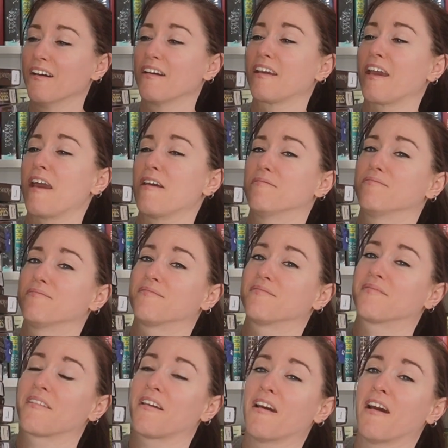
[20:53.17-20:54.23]
Okay,
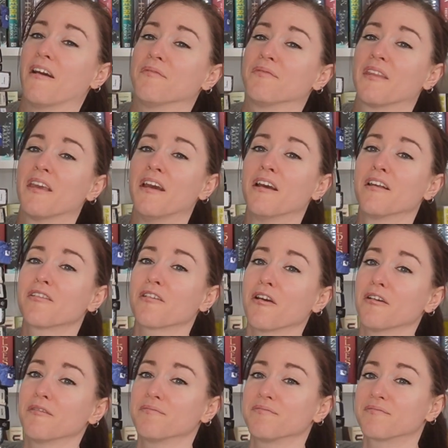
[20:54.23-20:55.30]
alright. So,
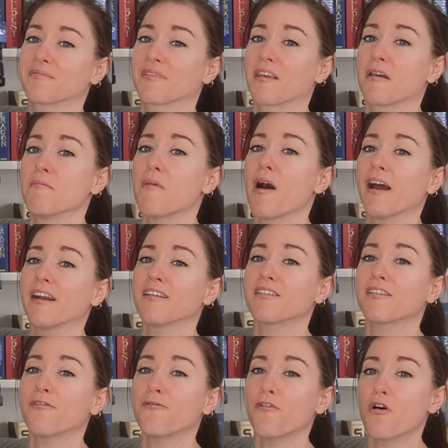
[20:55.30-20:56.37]
minus
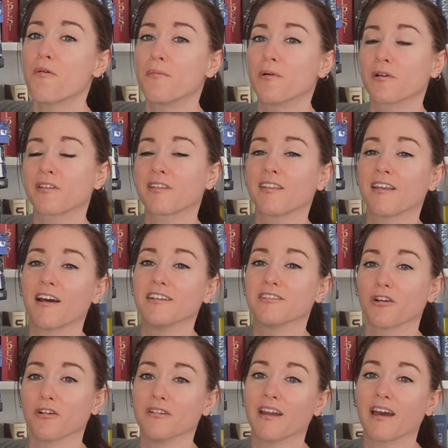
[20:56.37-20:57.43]
the 4 books that I
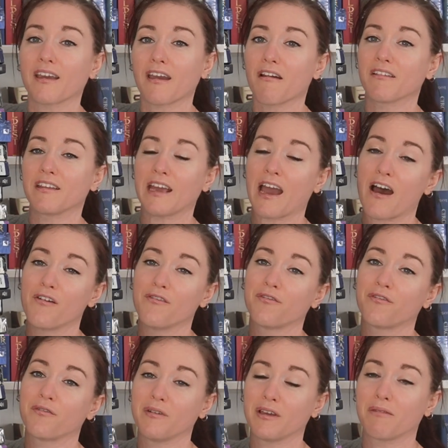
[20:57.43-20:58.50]
don't currently
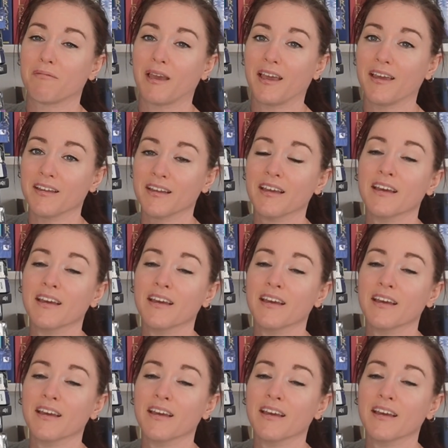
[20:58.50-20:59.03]
have with me,